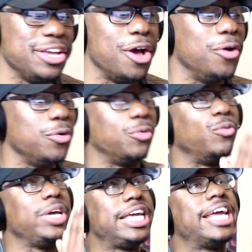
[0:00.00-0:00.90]
Yo,
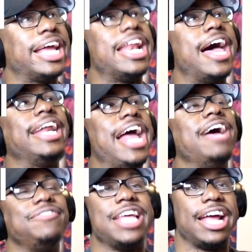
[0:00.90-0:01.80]
we cannot
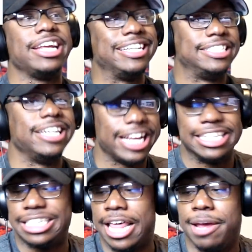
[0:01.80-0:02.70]
have that in
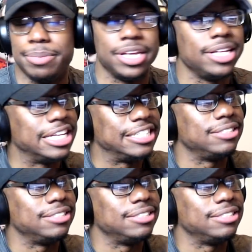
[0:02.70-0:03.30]
today's climate.